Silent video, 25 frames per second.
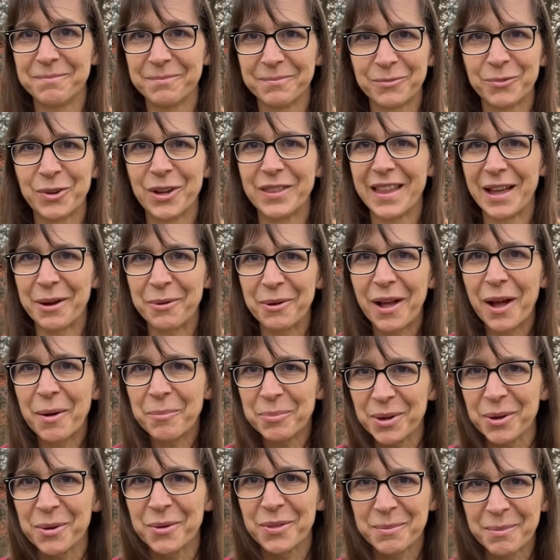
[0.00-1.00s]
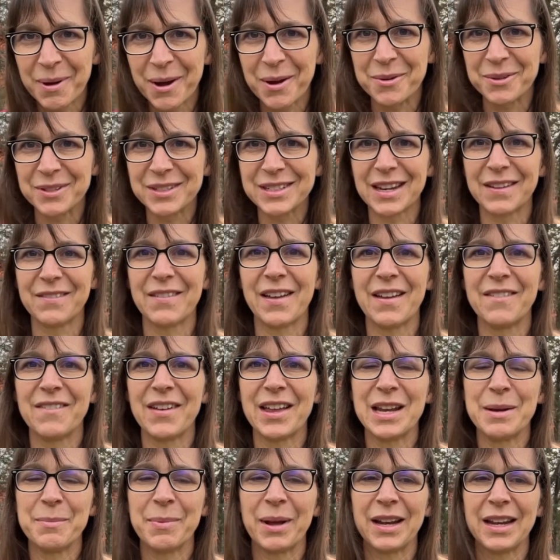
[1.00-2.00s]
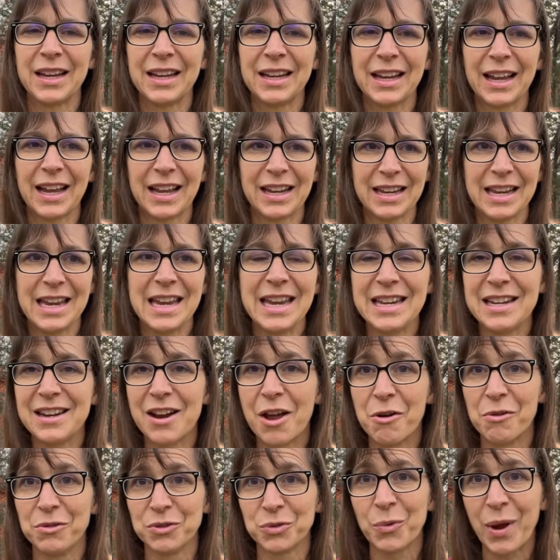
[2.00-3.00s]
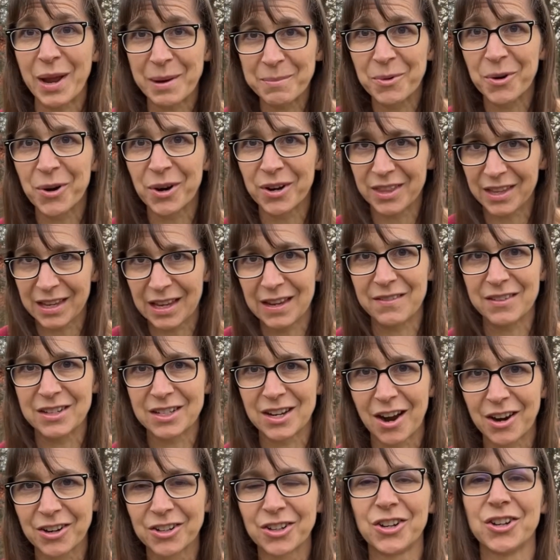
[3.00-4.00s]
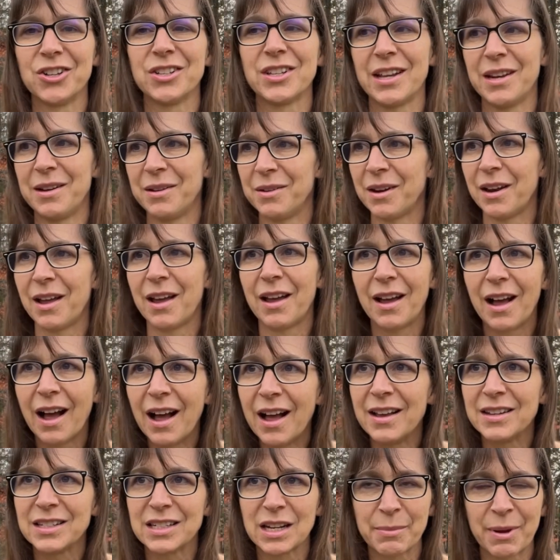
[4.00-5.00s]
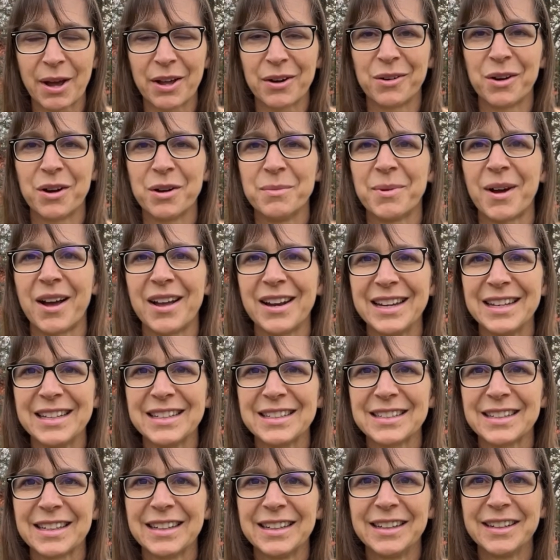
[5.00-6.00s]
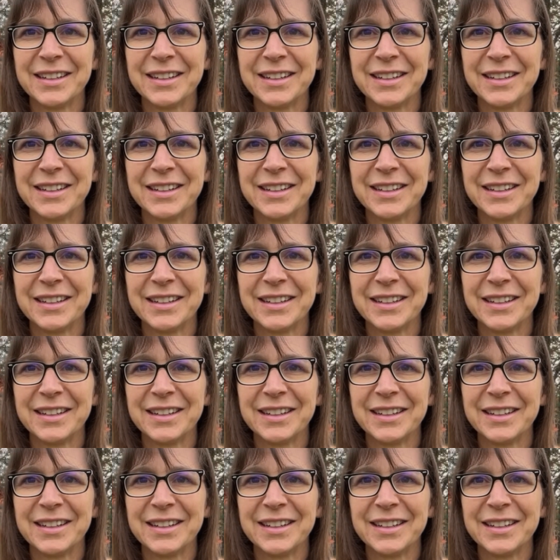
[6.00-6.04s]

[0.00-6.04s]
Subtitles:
one that will help you the most of anybody. And he knows way more than even doctors and us about our own bodies.